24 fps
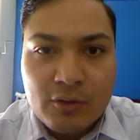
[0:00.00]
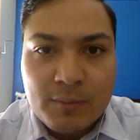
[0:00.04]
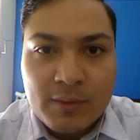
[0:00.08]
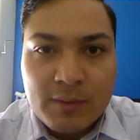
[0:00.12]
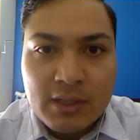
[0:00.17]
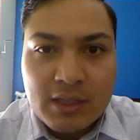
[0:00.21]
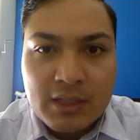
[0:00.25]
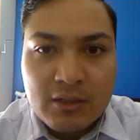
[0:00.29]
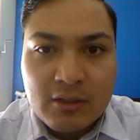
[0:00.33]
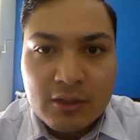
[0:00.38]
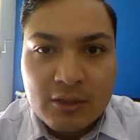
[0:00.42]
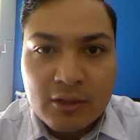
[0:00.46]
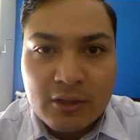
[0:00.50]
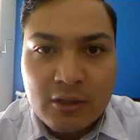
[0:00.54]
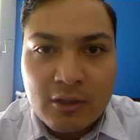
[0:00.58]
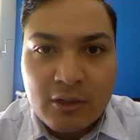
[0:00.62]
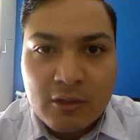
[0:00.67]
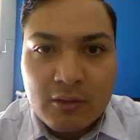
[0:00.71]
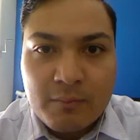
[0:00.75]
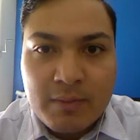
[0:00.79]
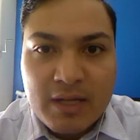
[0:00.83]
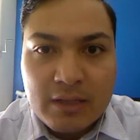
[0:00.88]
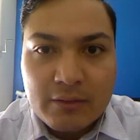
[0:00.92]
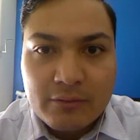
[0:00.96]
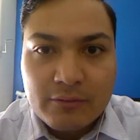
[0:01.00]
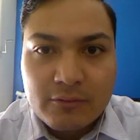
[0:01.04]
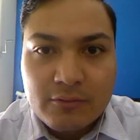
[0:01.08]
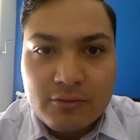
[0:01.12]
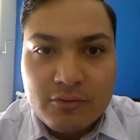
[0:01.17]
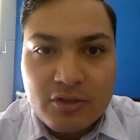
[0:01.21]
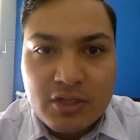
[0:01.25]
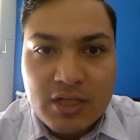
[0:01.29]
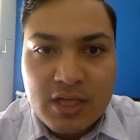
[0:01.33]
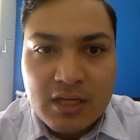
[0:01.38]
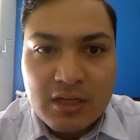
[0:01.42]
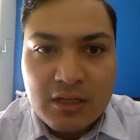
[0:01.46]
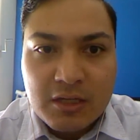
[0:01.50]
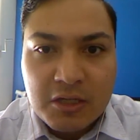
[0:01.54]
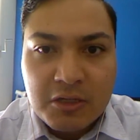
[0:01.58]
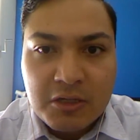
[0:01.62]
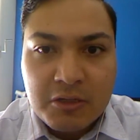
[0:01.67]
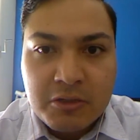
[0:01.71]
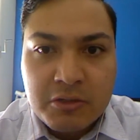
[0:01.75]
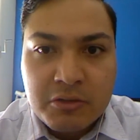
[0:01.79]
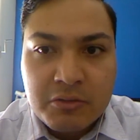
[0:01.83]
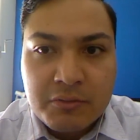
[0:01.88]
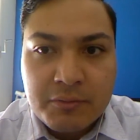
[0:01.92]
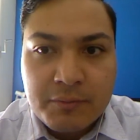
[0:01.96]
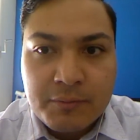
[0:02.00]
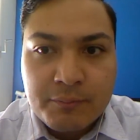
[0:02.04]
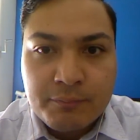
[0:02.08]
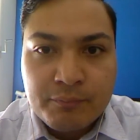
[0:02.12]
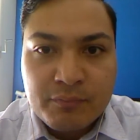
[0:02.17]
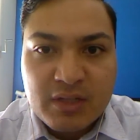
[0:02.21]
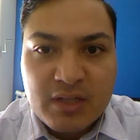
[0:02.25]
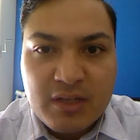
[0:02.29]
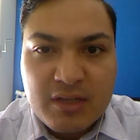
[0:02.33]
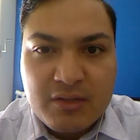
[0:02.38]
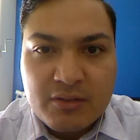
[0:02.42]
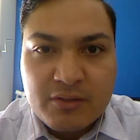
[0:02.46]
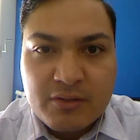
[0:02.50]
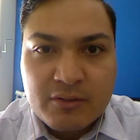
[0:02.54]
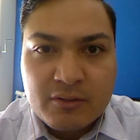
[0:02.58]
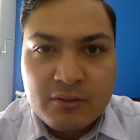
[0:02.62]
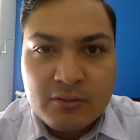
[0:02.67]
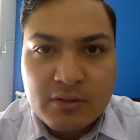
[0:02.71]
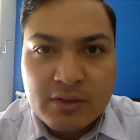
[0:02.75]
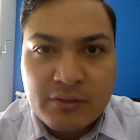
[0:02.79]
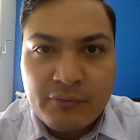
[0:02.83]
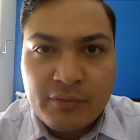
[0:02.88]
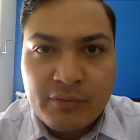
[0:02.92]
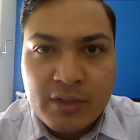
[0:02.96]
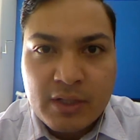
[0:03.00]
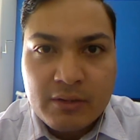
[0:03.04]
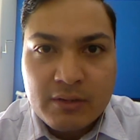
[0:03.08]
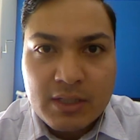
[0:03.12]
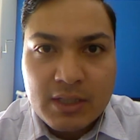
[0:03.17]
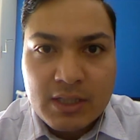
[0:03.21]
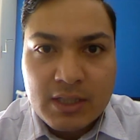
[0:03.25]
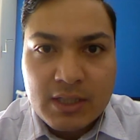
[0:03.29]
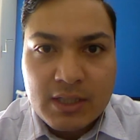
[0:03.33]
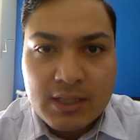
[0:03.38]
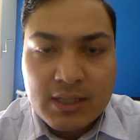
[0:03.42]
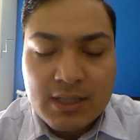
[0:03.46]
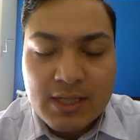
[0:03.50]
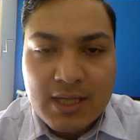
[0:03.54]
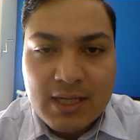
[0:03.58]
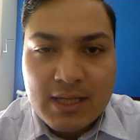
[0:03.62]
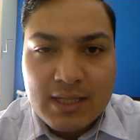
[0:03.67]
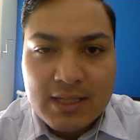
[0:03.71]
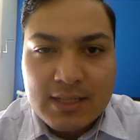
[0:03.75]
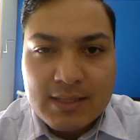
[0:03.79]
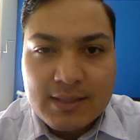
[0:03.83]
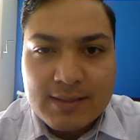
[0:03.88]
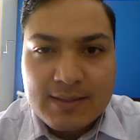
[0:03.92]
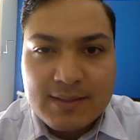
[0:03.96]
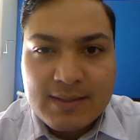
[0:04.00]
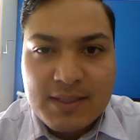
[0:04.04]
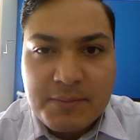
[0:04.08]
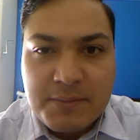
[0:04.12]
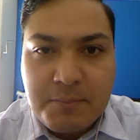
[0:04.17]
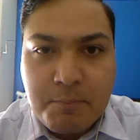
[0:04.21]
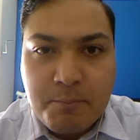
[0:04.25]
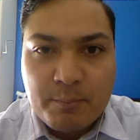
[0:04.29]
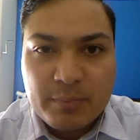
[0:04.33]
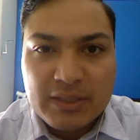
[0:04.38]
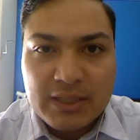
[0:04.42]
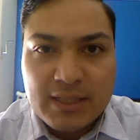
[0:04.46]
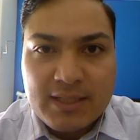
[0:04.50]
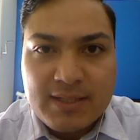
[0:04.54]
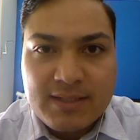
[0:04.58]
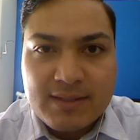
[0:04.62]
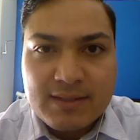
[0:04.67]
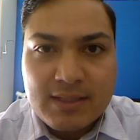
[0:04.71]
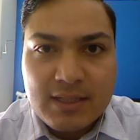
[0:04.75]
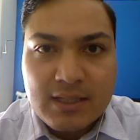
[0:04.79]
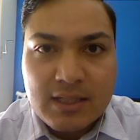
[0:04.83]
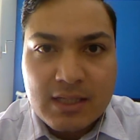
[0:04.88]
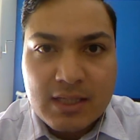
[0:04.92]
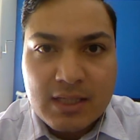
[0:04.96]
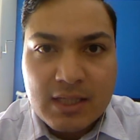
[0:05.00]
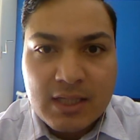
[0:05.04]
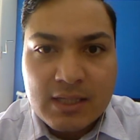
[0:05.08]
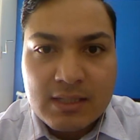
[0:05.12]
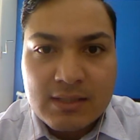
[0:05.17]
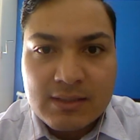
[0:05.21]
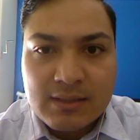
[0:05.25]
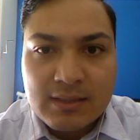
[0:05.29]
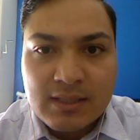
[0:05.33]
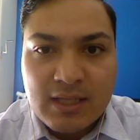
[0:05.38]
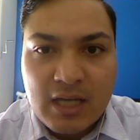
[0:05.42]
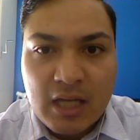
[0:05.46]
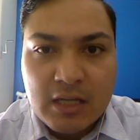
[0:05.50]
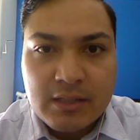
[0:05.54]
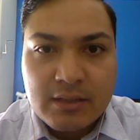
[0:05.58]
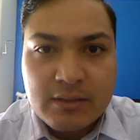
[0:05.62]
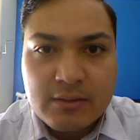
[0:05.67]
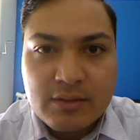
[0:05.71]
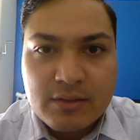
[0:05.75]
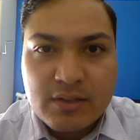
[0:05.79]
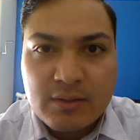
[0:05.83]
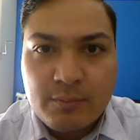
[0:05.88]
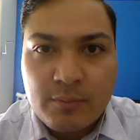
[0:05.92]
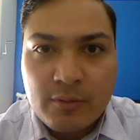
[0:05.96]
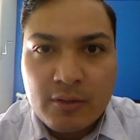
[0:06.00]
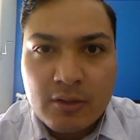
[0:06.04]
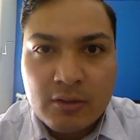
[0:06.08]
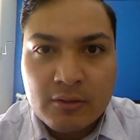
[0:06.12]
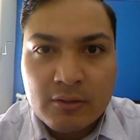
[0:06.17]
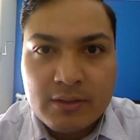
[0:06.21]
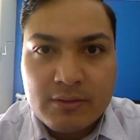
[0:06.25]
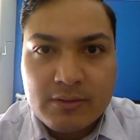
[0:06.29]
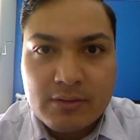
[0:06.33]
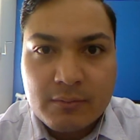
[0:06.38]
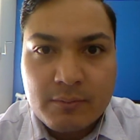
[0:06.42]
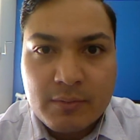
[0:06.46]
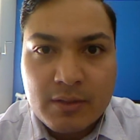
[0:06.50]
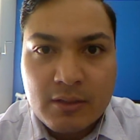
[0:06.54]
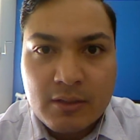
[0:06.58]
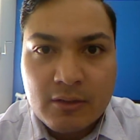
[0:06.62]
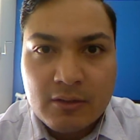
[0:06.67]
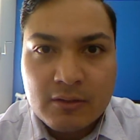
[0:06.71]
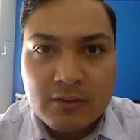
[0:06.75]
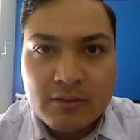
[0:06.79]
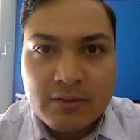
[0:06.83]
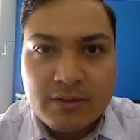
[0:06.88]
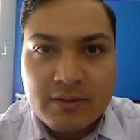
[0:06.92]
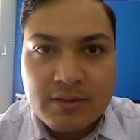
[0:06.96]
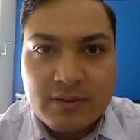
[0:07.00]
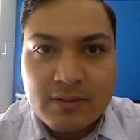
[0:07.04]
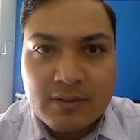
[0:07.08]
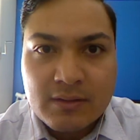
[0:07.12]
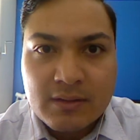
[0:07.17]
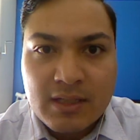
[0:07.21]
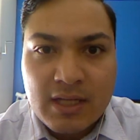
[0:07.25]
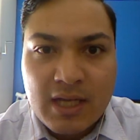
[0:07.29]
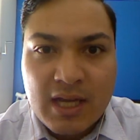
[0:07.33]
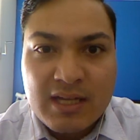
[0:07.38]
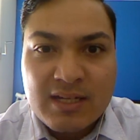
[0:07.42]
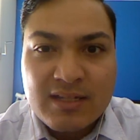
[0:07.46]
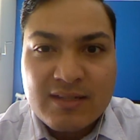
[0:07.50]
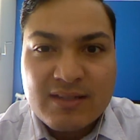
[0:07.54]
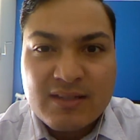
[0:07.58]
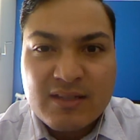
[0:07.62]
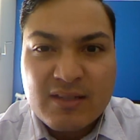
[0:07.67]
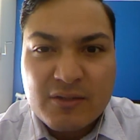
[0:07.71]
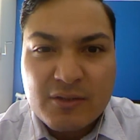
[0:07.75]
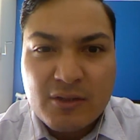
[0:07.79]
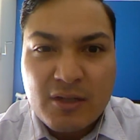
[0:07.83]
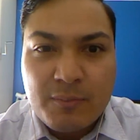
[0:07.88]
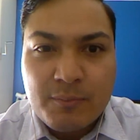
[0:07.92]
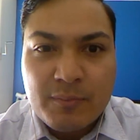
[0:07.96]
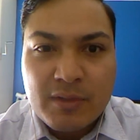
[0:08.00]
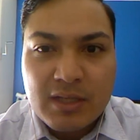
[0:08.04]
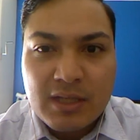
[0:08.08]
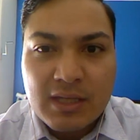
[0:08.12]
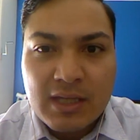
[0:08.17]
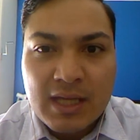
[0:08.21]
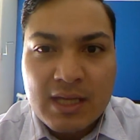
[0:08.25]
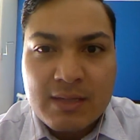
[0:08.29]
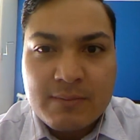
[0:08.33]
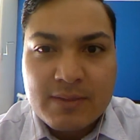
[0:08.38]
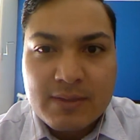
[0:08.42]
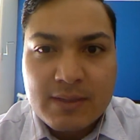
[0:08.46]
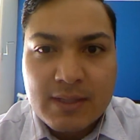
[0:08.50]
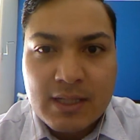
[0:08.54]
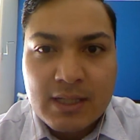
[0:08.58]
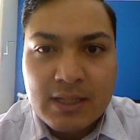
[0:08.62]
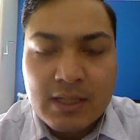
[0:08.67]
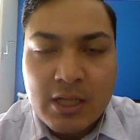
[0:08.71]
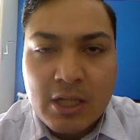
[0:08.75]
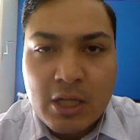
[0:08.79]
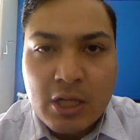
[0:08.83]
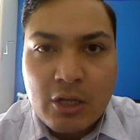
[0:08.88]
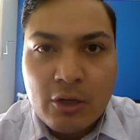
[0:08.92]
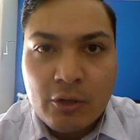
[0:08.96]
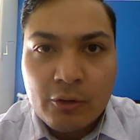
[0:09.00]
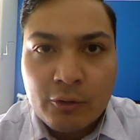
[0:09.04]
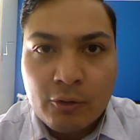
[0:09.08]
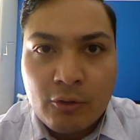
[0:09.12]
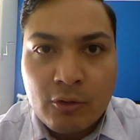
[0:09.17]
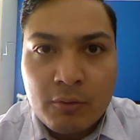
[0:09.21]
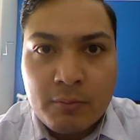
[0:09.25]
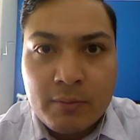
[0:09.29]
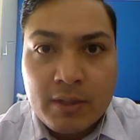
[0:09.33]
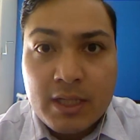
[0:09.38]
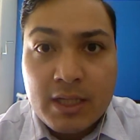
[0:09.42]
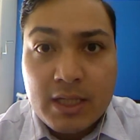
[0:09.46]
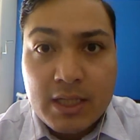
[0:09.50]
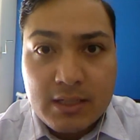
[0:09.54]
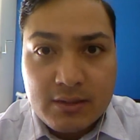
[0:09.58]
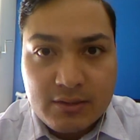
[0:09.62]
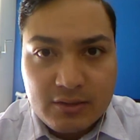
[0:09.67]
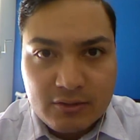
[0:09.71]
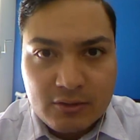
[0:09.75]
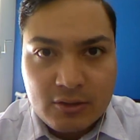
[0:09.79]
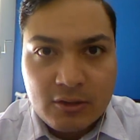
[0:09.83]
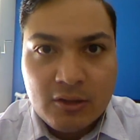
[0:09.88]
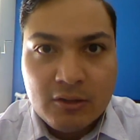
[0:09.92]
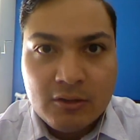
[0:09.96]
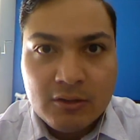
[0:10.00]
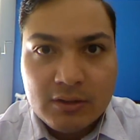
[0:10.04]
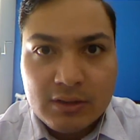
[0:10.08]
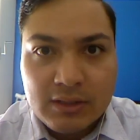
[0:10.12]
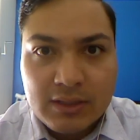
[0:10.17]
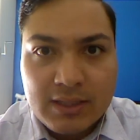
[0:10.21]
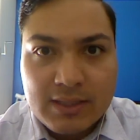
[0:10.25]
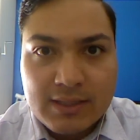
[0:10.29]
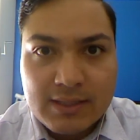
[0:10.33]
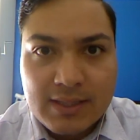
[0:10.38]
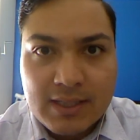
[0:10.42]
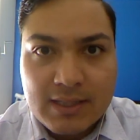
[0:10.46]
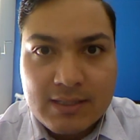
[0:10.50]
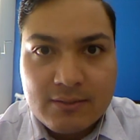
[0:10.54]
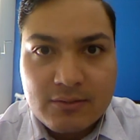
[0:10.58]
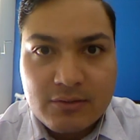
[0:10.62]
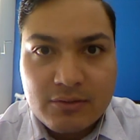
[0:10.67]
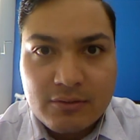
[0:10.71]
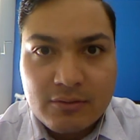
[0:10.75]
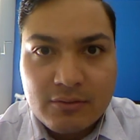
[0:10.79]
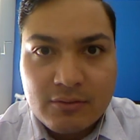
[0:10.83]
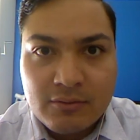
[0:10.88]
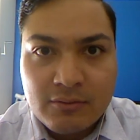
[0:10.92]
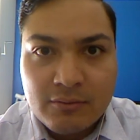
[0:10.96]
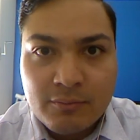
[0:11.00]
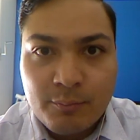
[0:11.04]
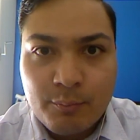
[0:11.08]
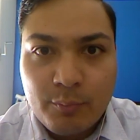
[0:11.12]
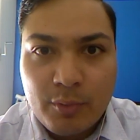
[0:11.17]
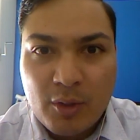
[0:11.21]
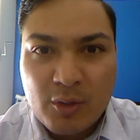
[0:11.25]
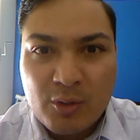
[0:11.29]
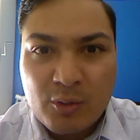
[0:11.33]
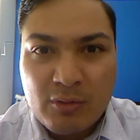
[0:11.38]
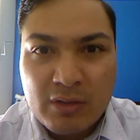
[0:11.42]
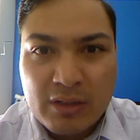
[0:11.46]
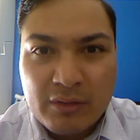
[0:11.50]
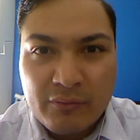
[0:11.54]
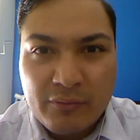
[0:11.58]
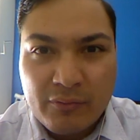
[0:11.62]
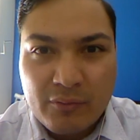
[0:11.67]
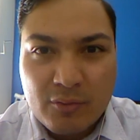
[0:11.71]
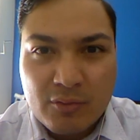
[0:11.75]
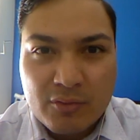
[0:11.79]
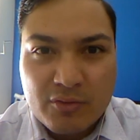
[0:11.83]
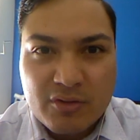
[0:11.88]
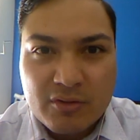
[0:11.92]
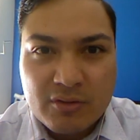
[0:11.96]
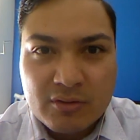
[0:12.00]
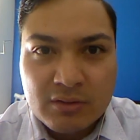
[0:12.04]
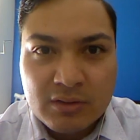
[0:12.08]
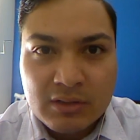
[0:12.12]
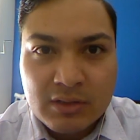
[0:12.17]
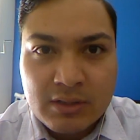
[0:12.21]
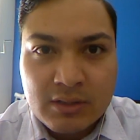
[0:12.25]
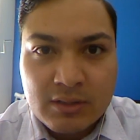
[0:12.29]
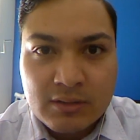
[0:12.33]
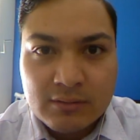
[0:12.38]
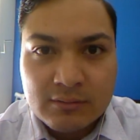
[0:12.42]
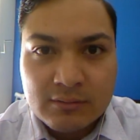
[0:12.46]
Roma got a goal back through Dzeko, they just looked very simplistic and uninspiring, to be honest. And it's the type of games that Roma historically tends to bottle, unfortunately.